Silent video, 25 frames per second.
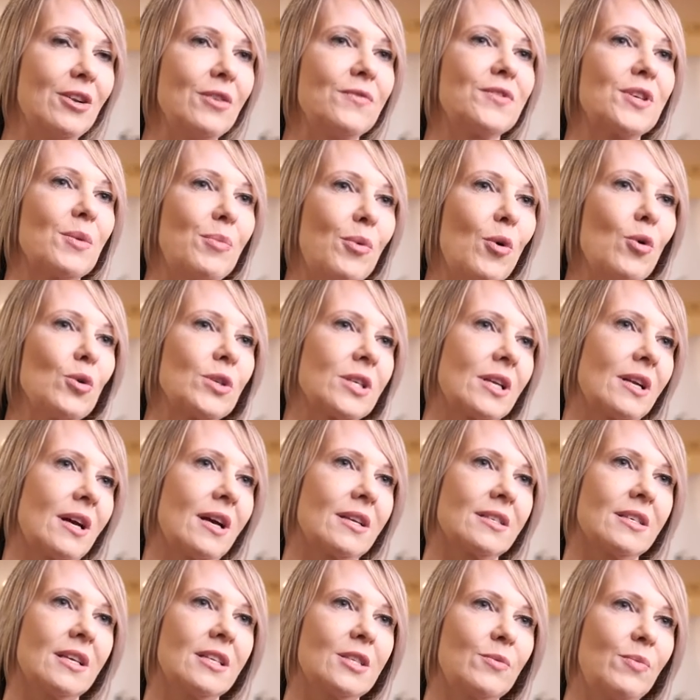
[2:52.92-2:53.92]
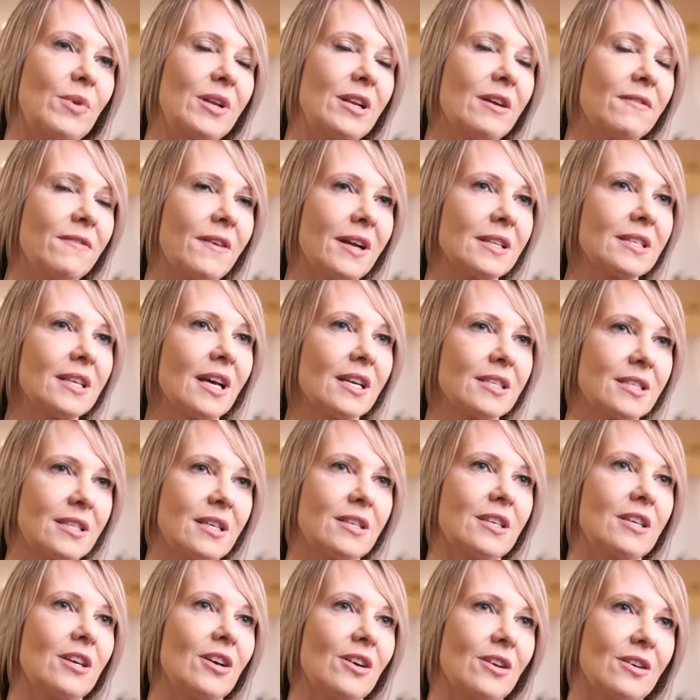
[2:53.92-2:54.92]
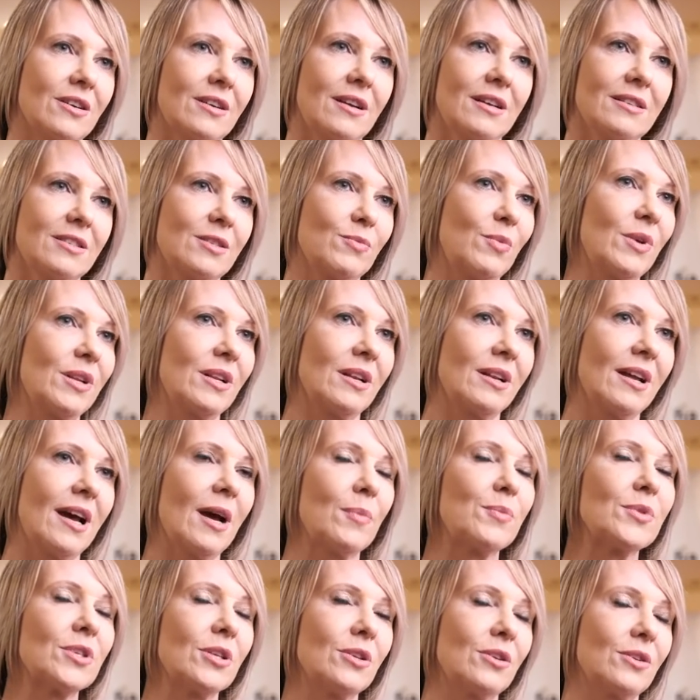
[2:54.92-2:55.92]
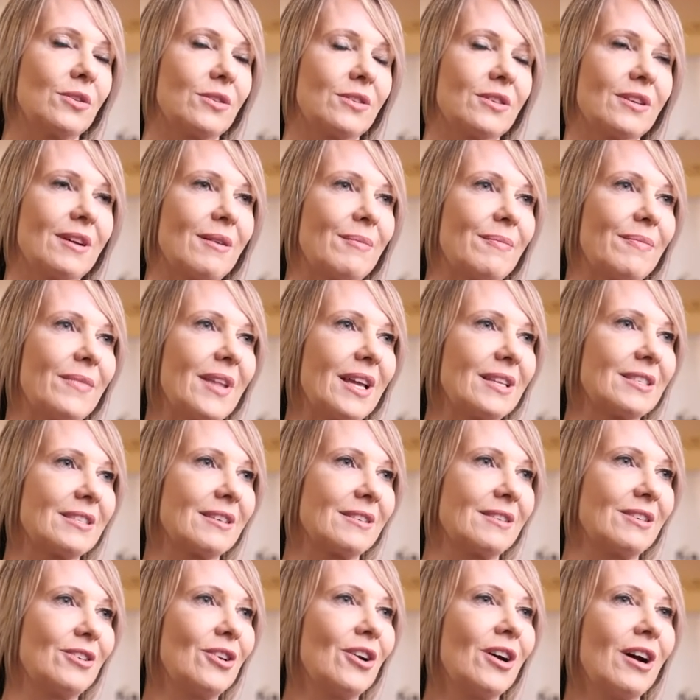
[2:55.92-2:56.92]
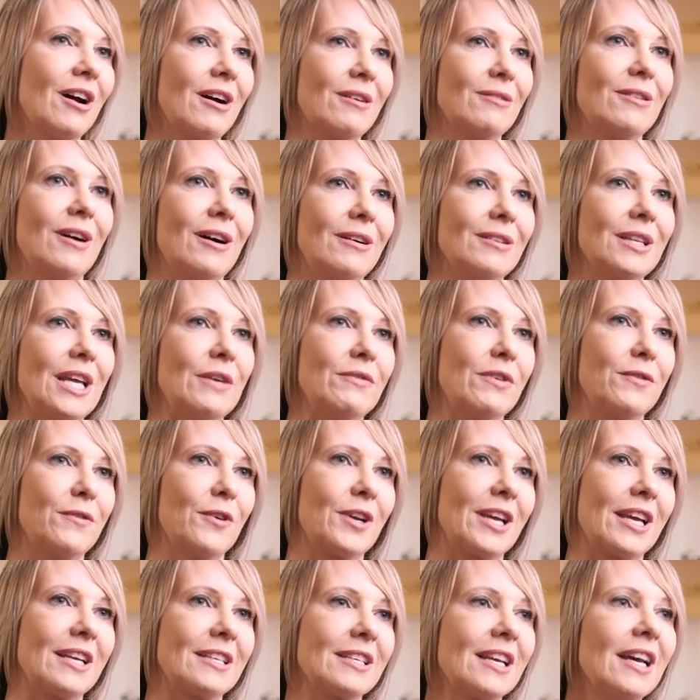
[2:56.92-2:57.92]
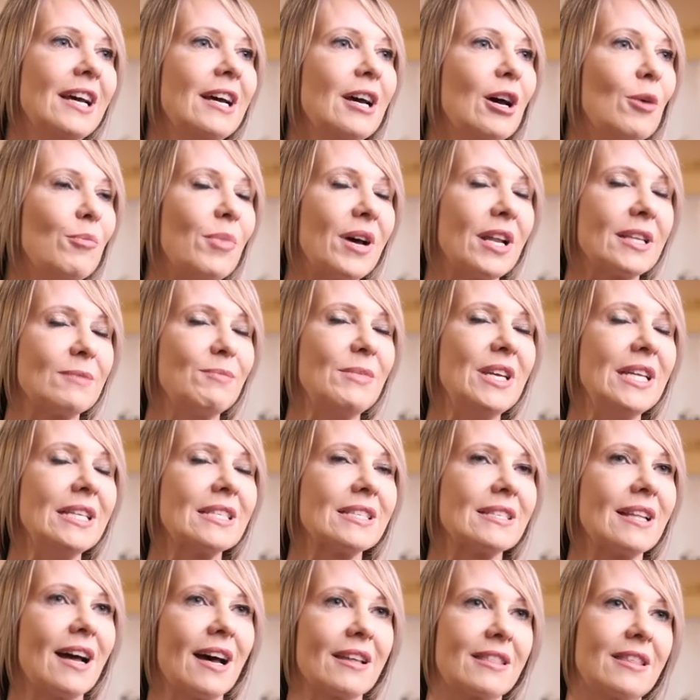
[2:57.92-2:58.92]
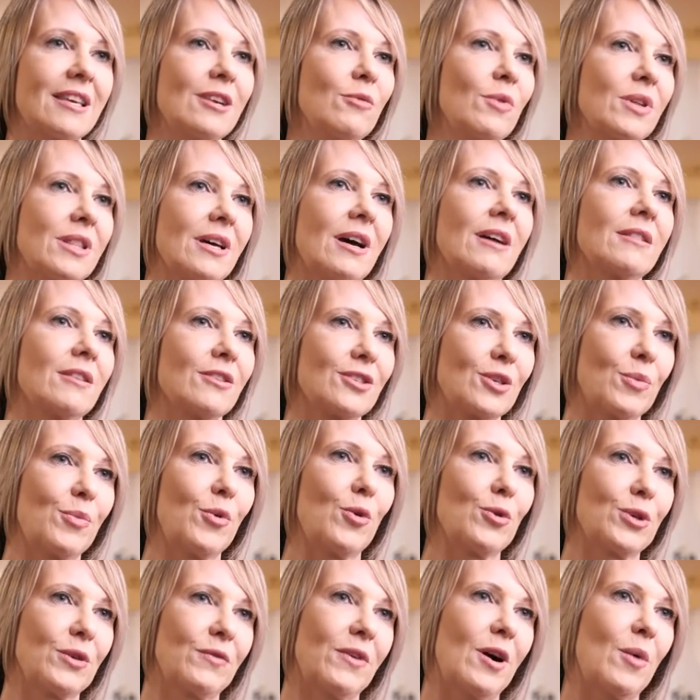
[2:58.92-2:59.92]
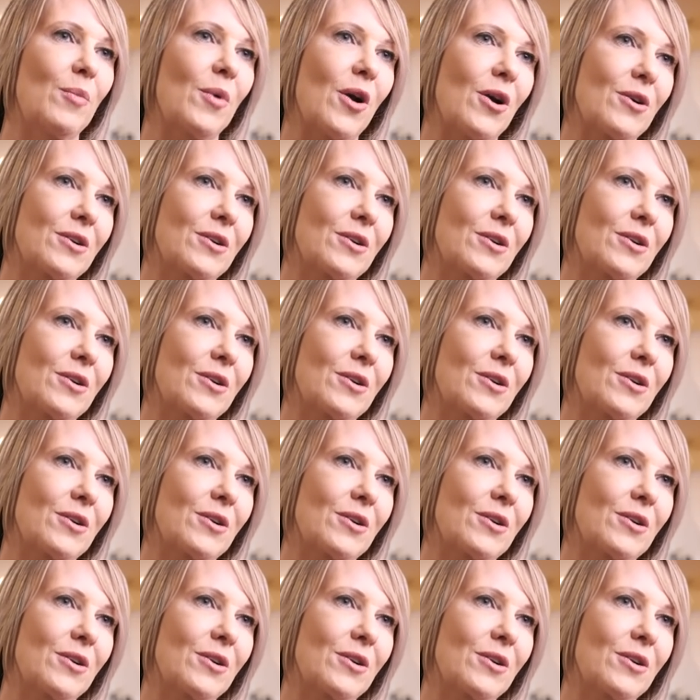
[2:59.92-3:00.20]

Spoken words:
and who've supported us. It's been a fantastic year. It's been an absolute, it's a year I'll never forget. But it means nothing without the support of our